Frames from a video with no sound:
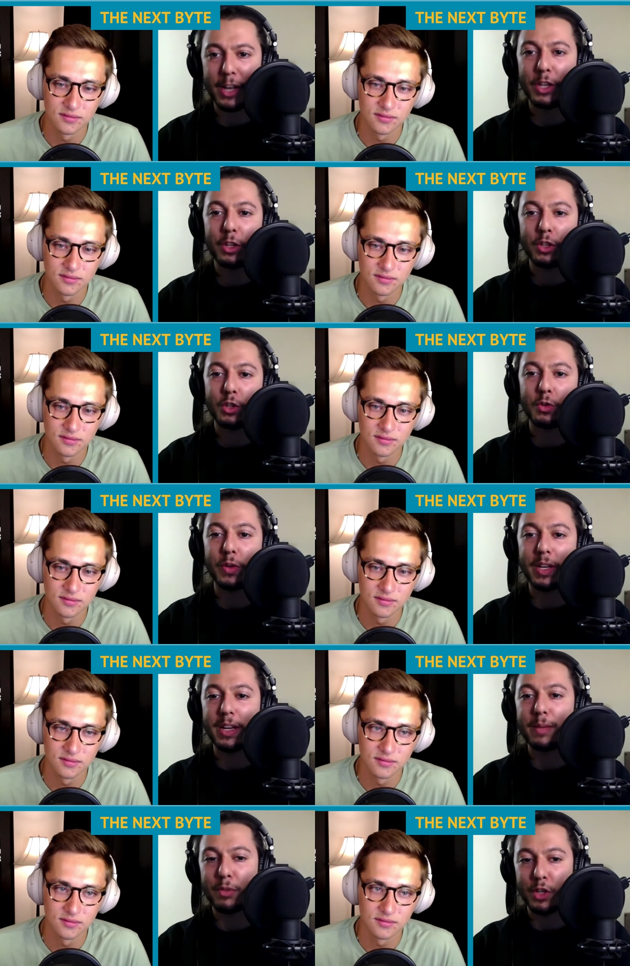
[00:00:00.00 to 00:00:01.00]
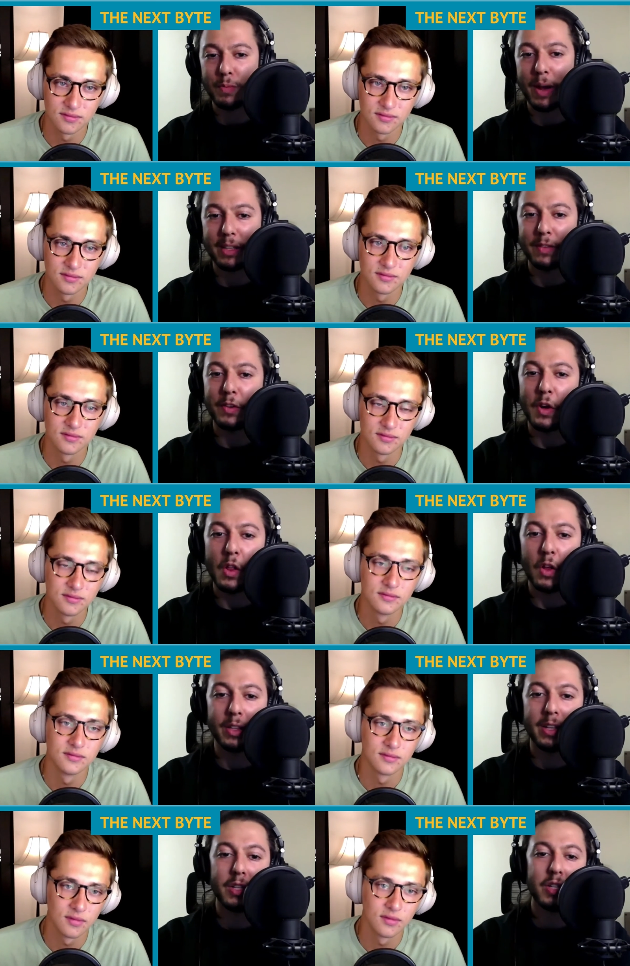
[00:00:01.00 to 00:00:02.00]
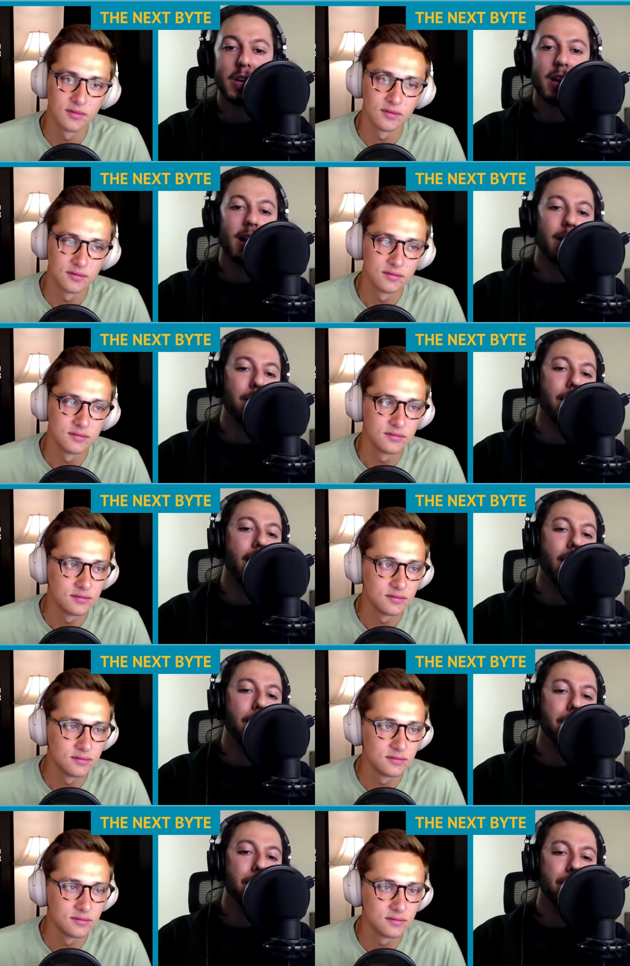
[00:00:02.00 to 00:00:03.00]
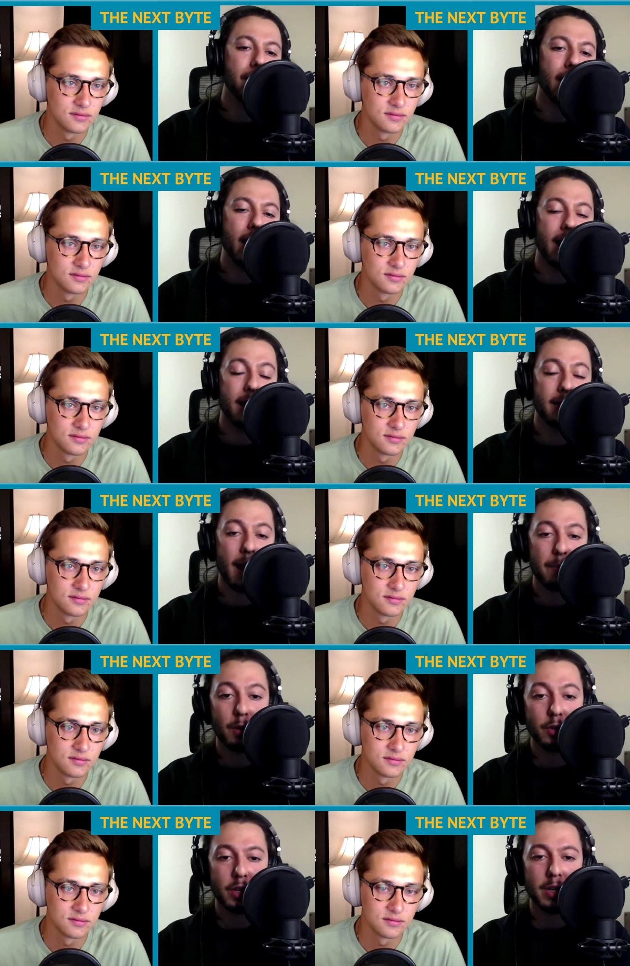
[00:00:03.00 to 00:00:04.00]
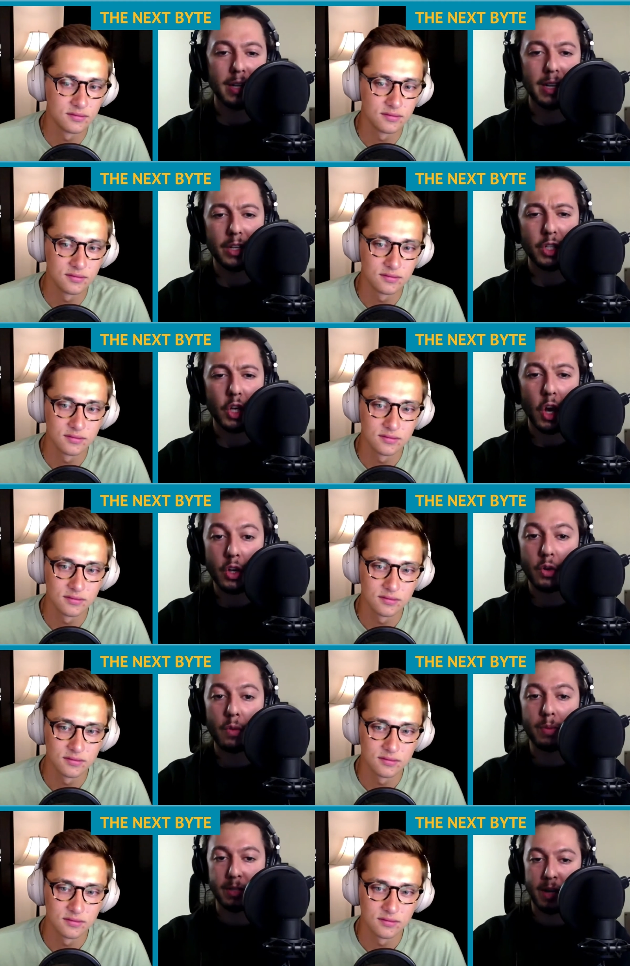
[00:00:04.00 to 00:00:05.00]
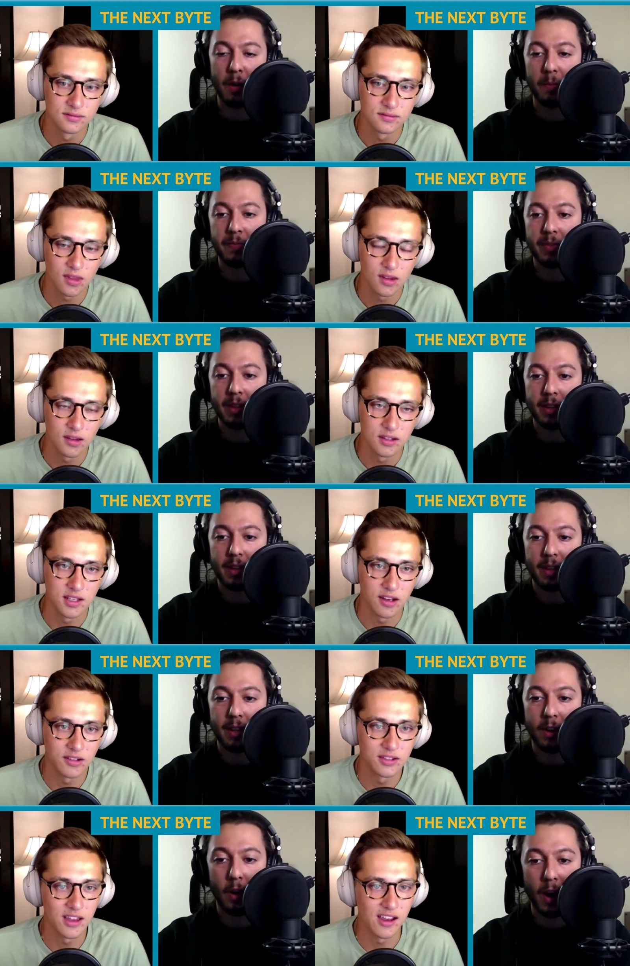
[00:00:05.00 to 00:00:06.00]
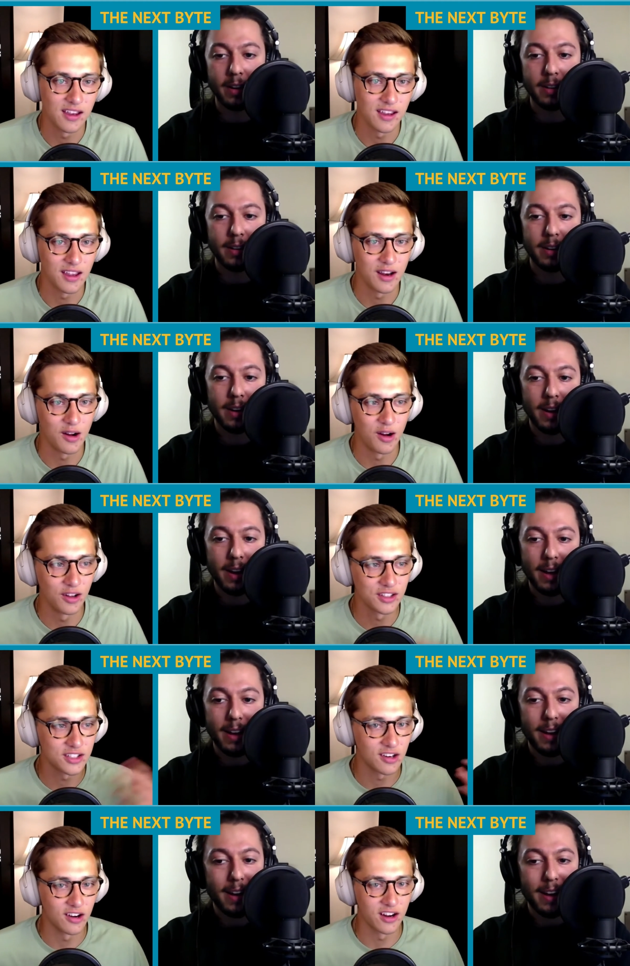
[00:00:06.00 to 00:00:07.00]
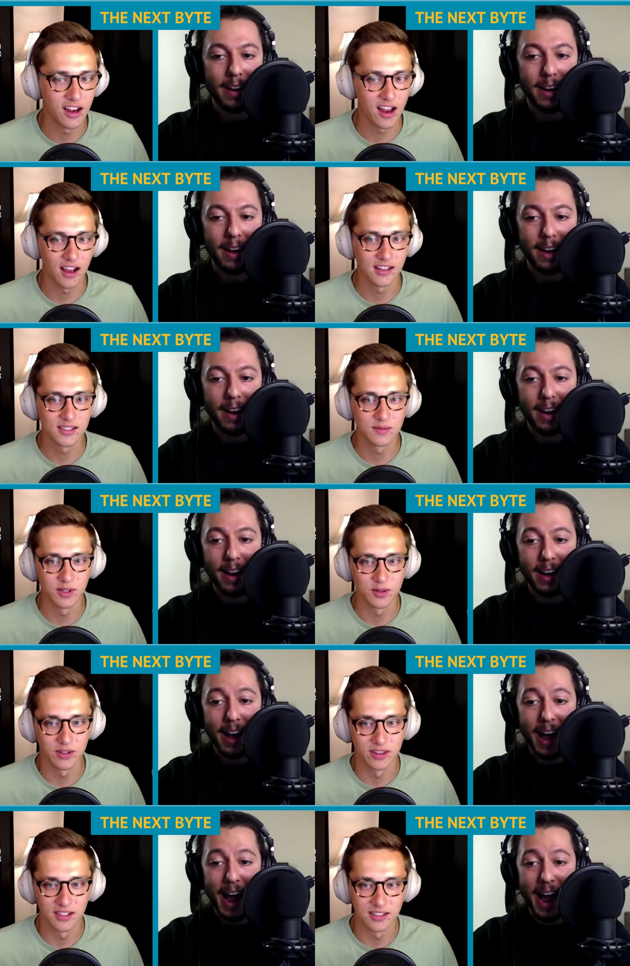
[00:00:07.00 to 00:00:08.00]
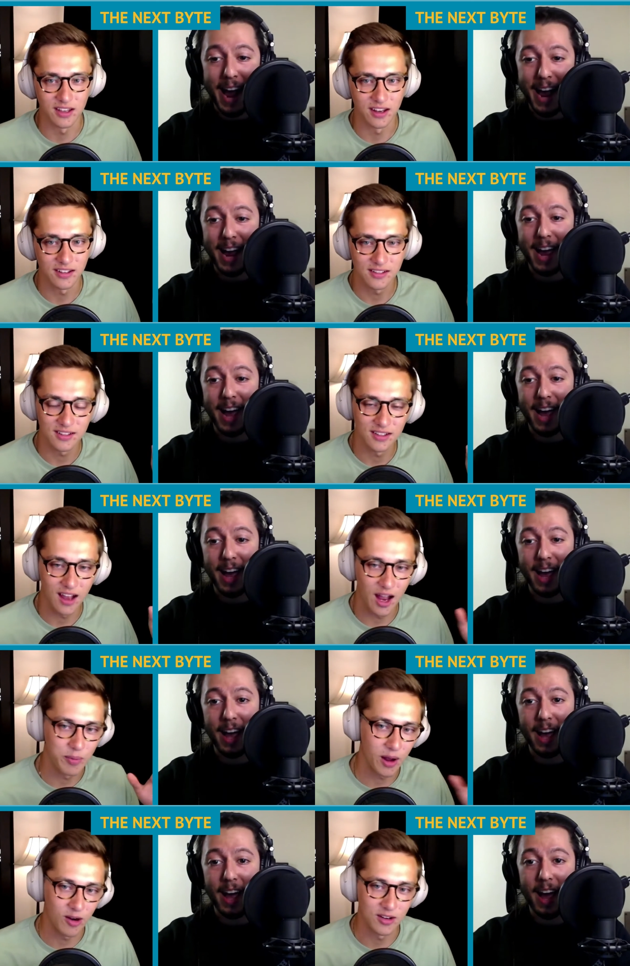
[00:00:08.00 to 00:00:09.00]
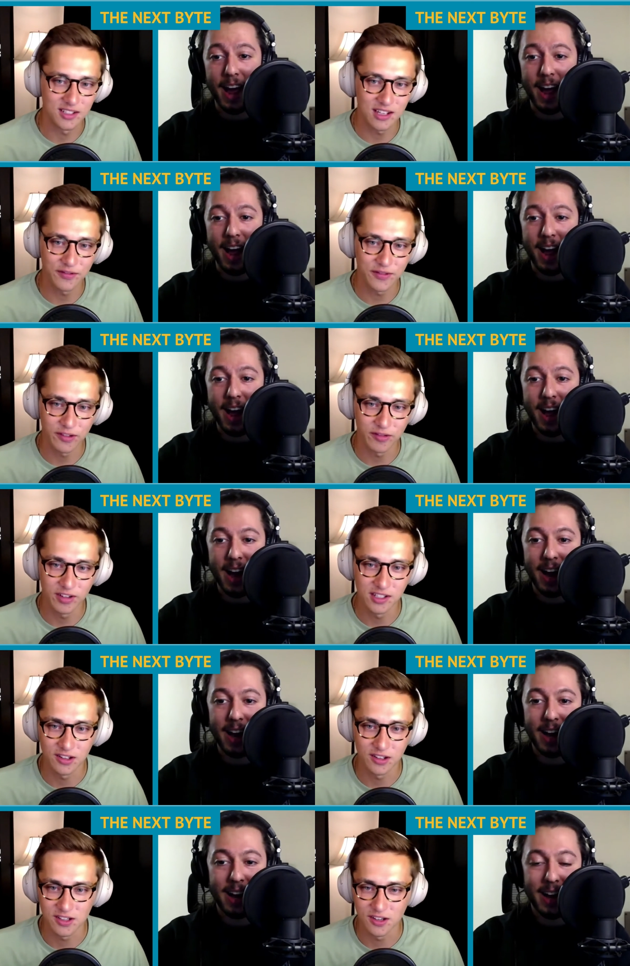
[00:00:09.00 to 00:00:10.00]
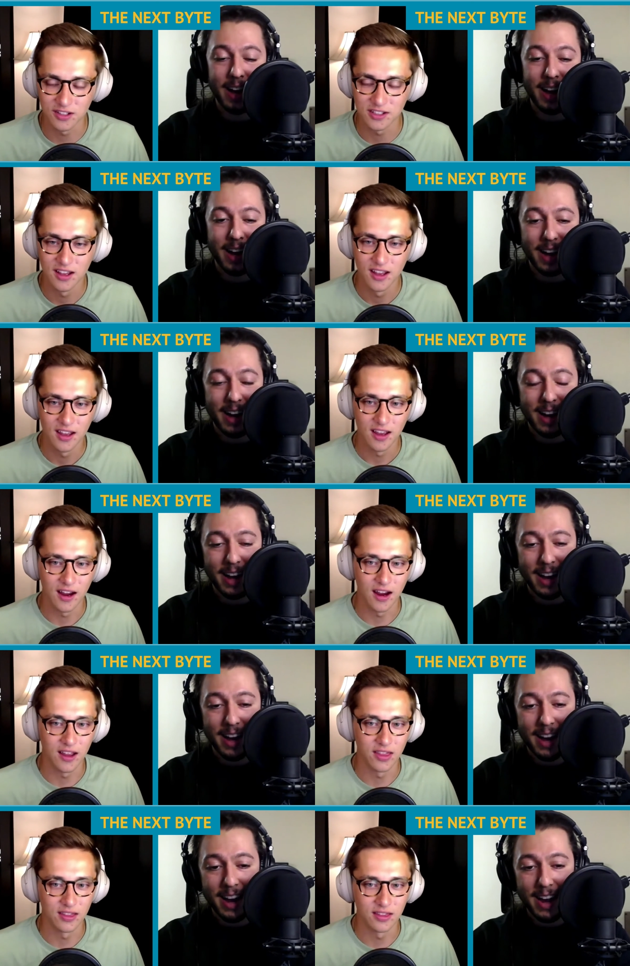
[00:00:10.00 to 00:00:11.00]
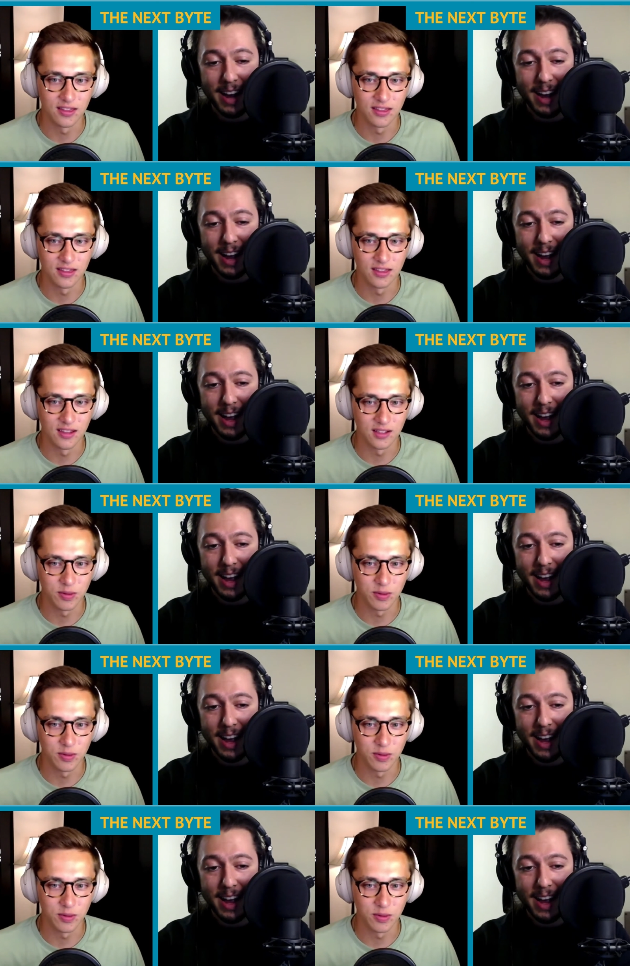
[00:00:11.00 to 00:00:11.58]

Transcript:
Speaker 1: industry perspective on all of this, and that person is Khyur Patel. Sounds
Speaker 2: like an all-star cast between these like high-powered Stanford researchers and this